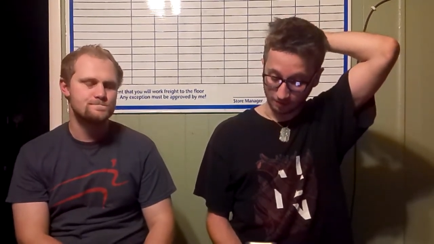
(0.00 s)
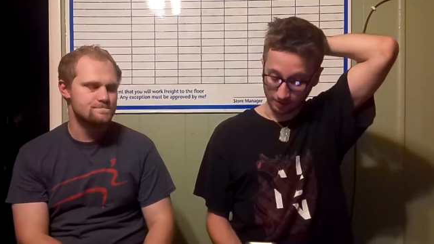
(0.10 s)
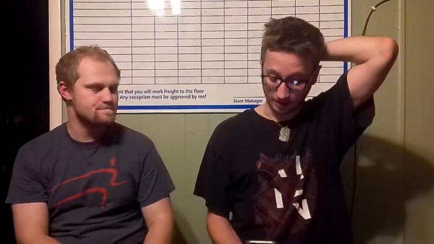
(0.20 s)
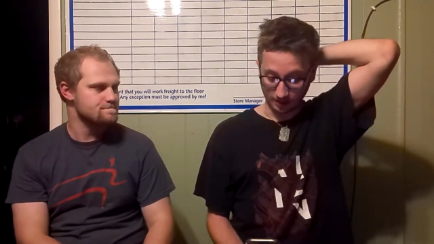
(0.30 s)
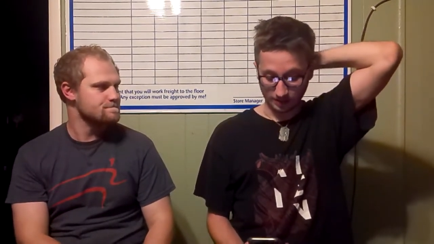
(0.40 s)

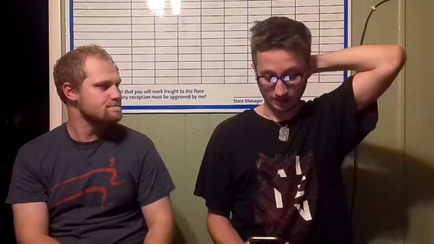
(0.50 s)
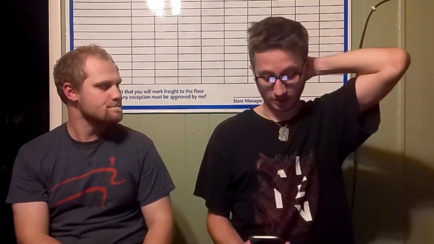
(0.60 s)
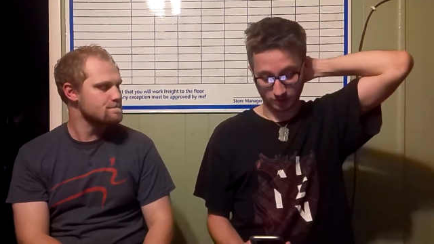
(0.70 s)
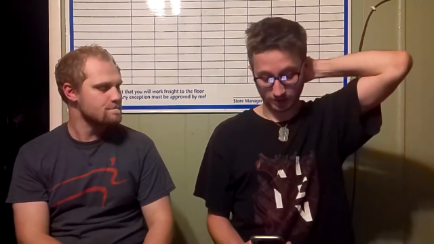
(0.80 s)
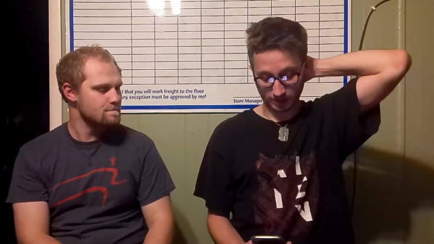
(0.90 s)
Speaker 1: at, at the twenty
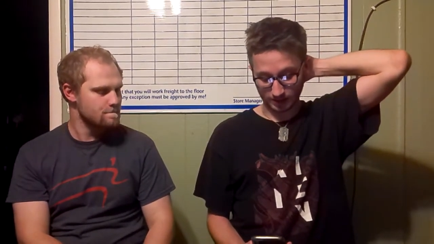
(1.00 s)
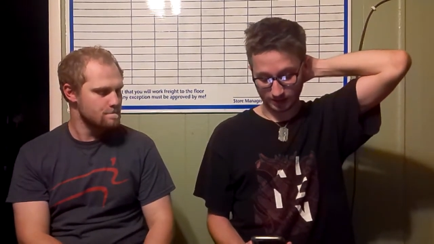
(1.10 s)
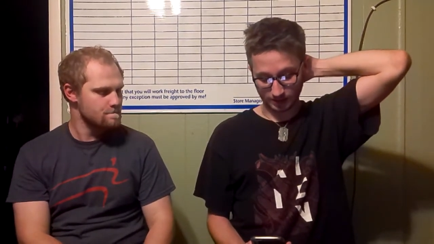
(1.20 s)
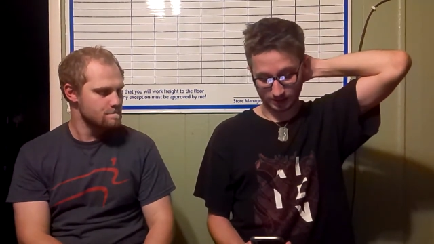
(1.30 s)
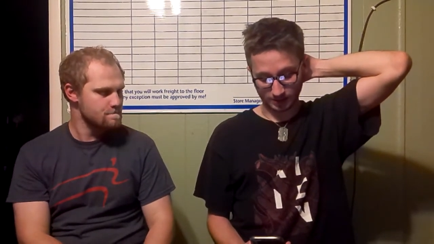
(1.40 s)
nineteen
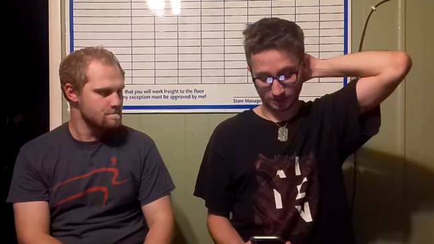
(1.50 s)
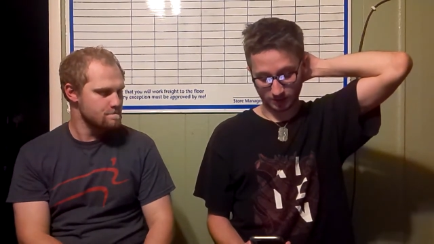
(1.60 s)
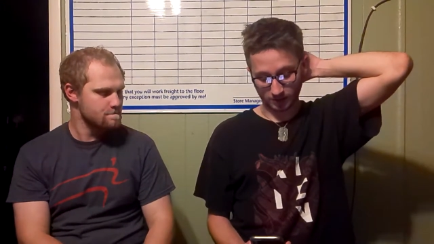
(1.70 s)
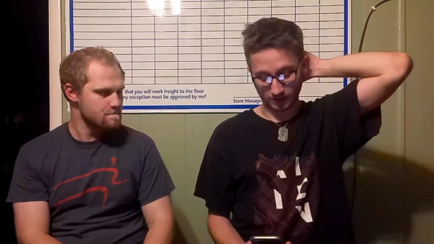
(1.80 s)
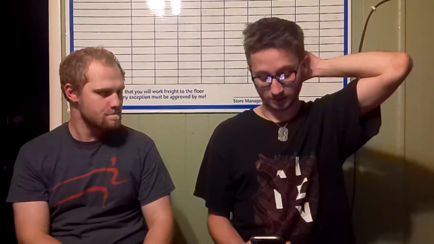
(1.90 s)
CinemaCon,
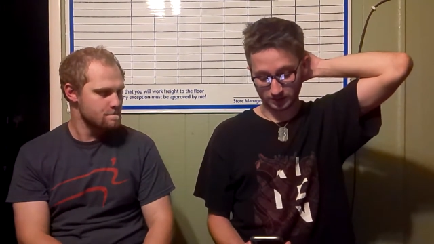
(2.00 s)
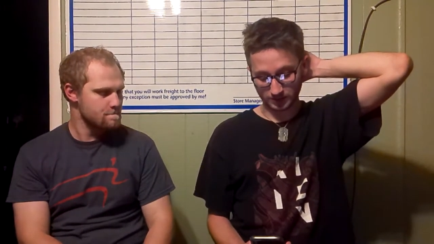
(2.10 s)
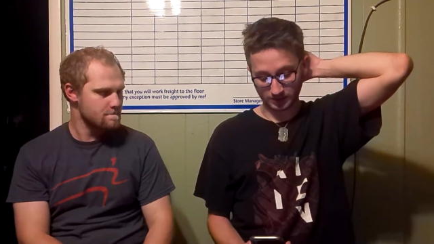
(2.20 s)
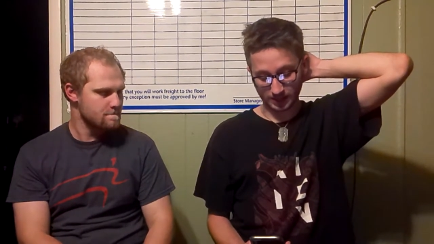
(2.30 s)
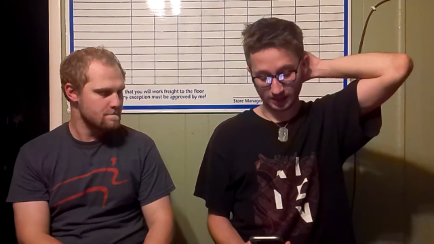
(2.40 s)
it was
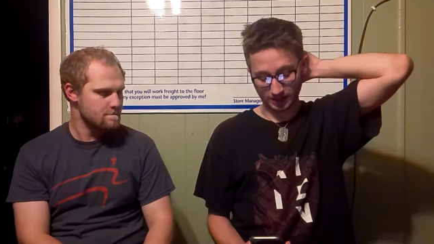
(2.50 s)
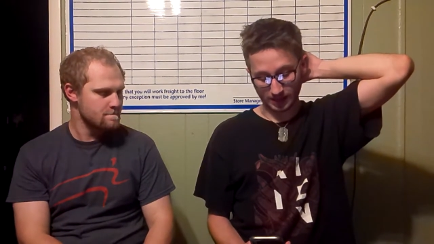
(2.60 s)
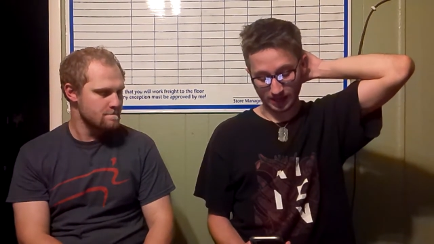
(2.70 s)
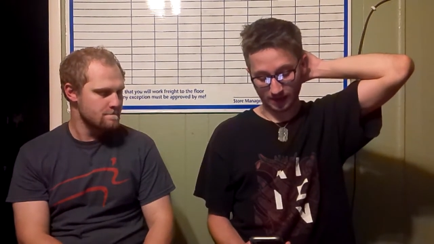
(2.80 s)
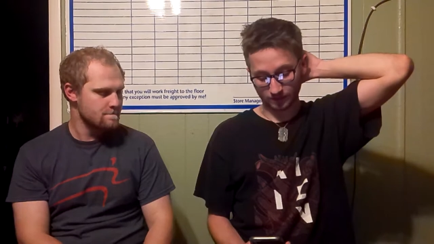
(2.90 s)
stated that
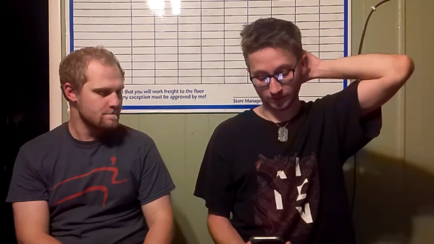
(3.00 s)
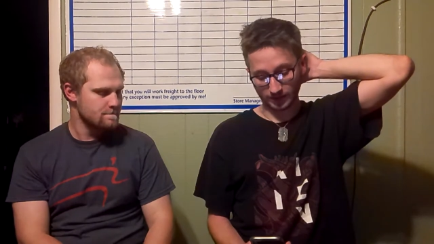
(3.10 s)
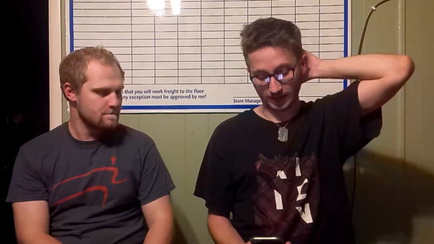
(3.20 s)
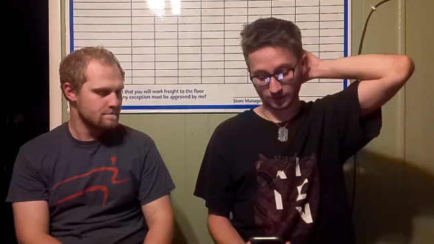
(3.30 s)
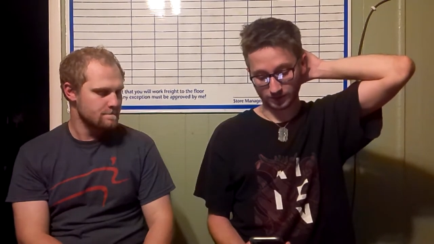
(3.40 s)
after the
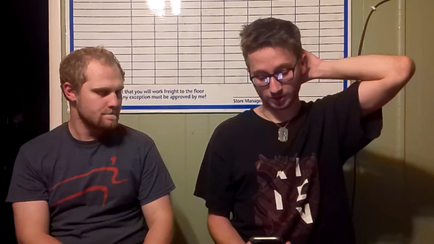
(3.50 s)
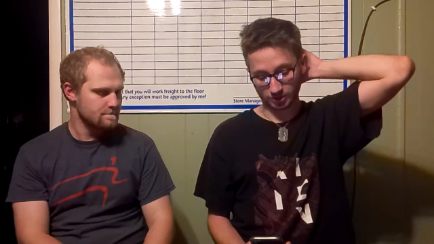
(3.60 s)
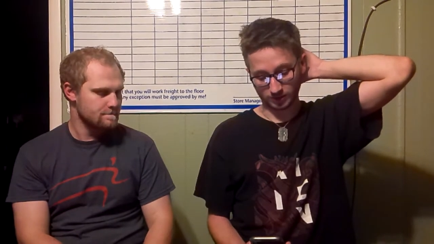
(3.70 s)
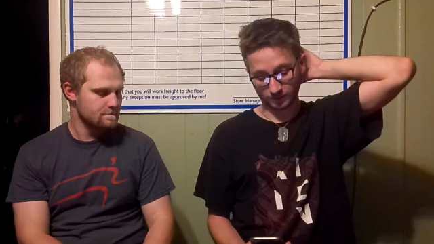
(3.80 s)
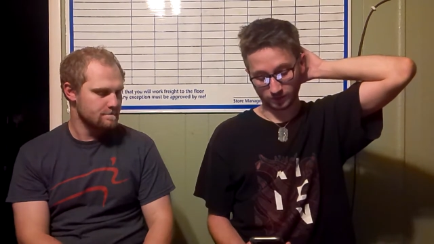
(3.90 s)
acquisition of
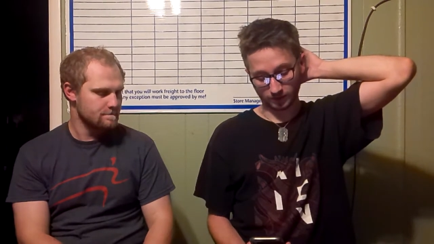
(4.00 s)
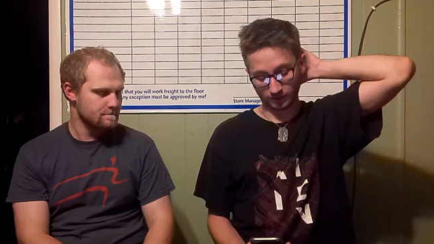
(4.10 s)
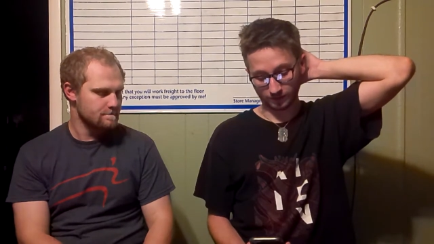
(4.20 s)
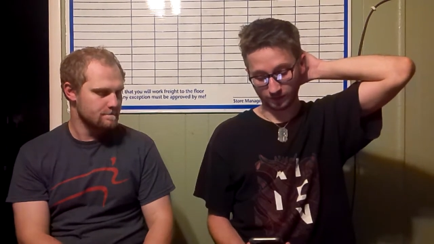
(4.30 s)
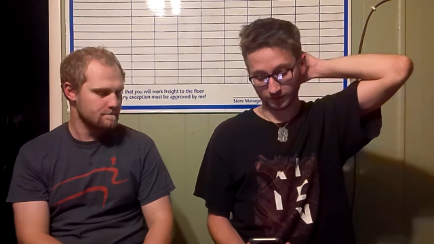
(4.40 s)

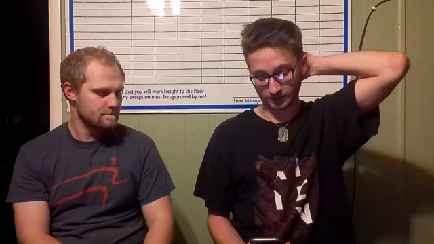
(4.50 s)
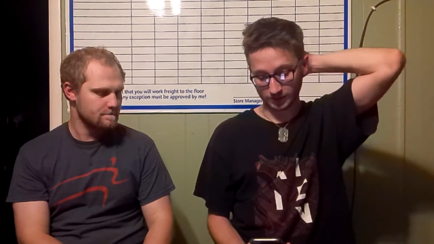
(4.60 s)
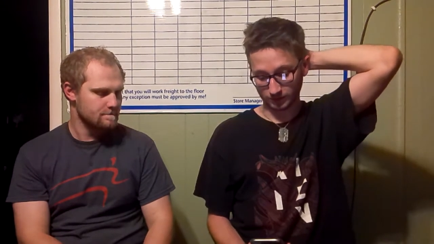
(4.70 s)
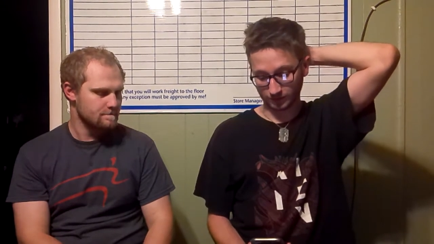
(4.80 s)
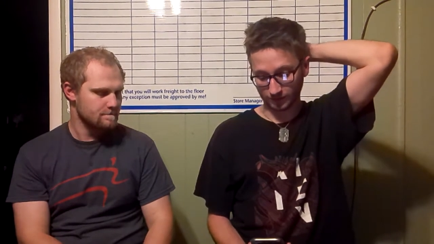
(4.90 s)
twenty-first Century
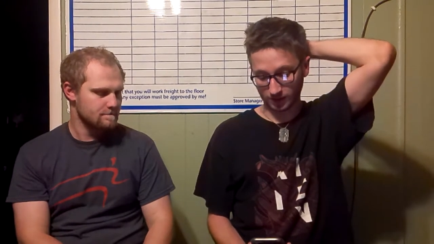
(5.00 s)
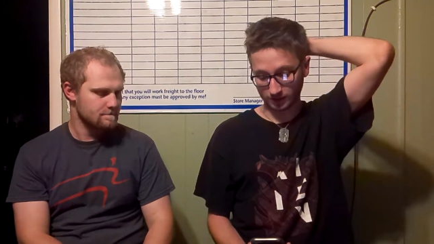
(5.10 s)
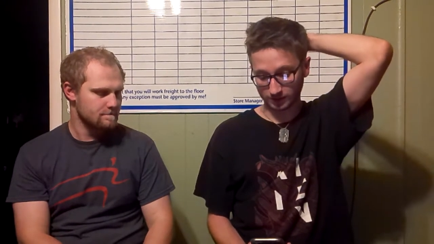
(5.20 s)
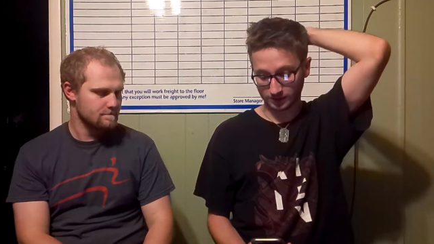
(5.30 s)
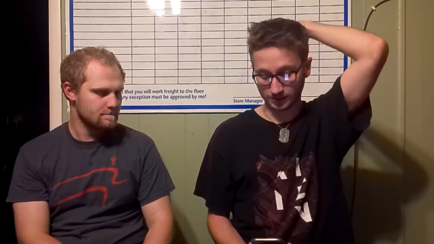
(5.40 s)
Fox,
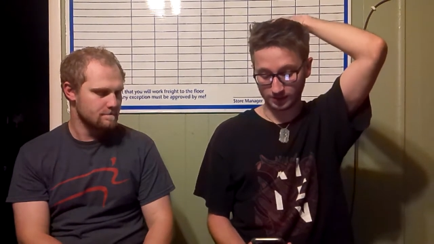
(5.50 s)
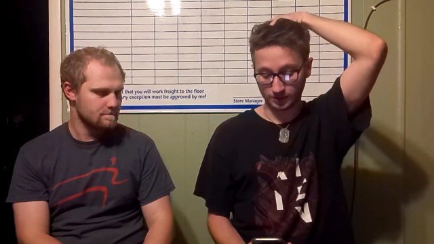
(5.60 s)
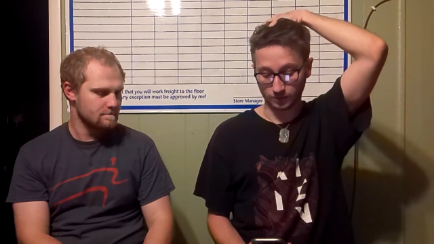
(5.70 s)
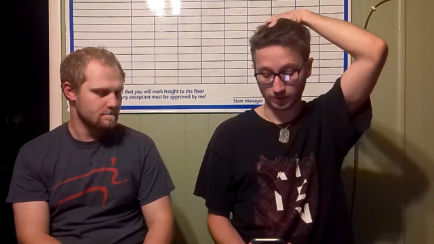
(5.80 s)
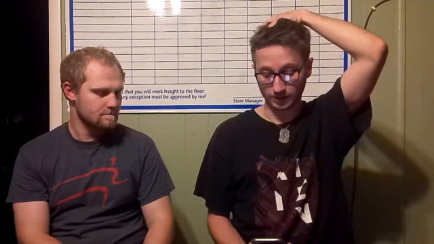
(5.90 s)
Disney will
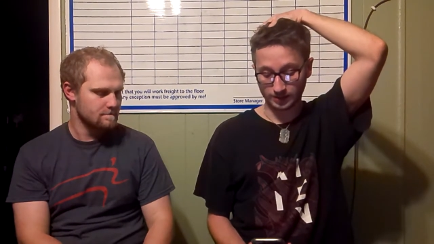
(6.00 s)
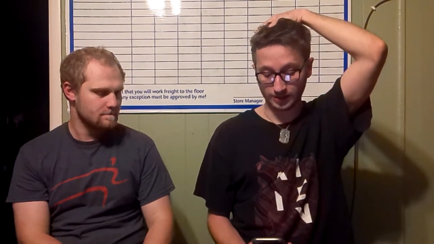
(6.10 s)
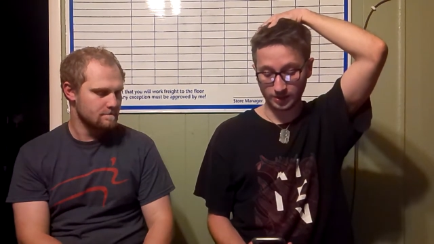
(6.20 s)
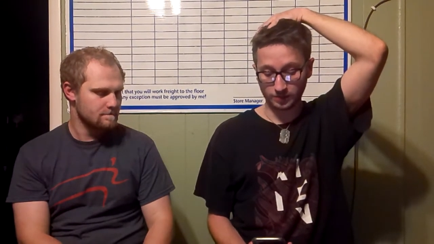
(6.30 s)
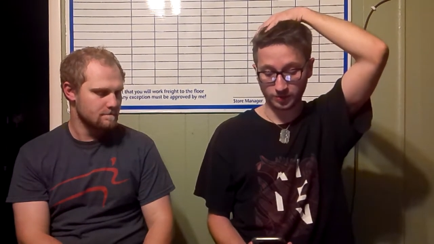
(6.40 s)
continue
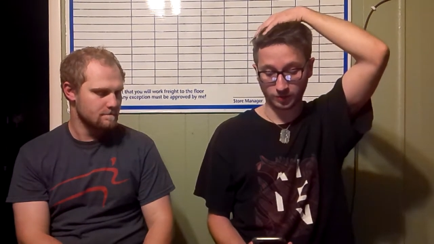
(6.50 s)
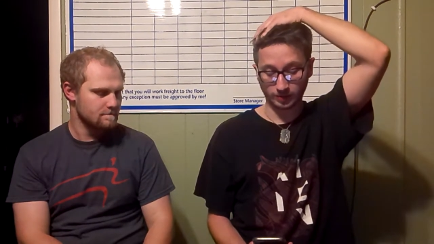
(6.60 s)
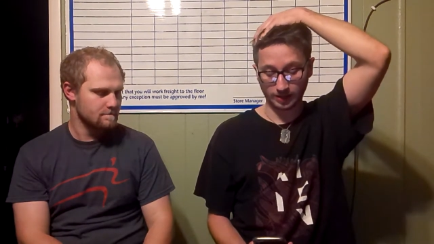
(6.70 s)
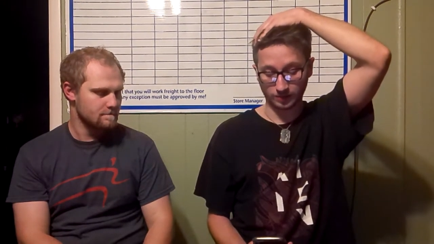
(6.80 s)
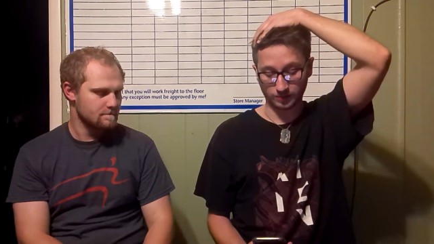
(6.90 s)
to create new
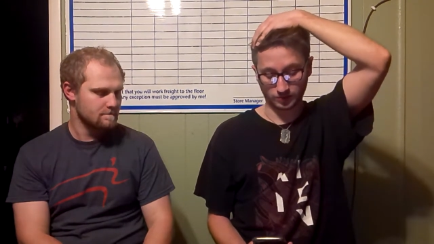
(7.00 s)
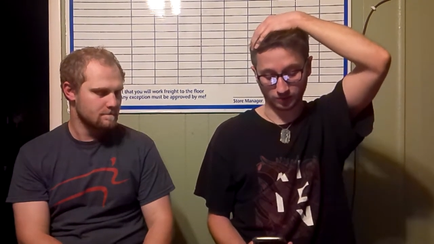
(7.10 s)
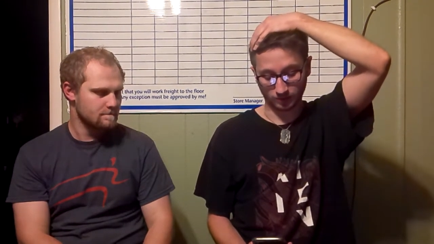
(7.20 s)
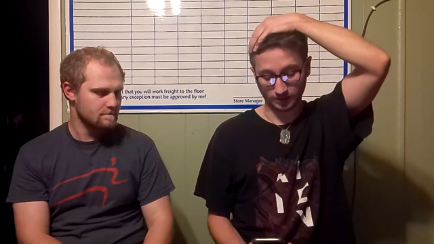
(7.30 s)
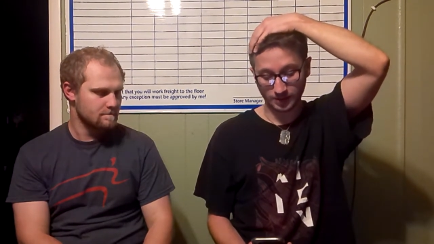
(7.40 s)

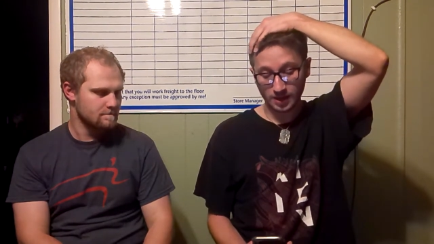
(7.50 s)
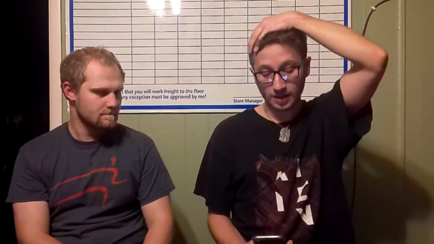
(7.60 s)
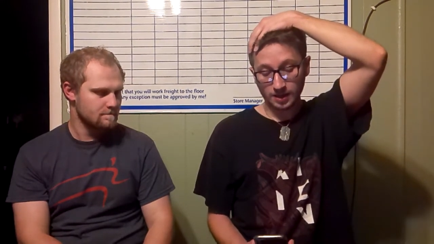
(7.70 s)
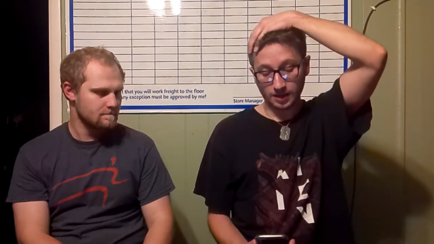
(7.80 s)
stories in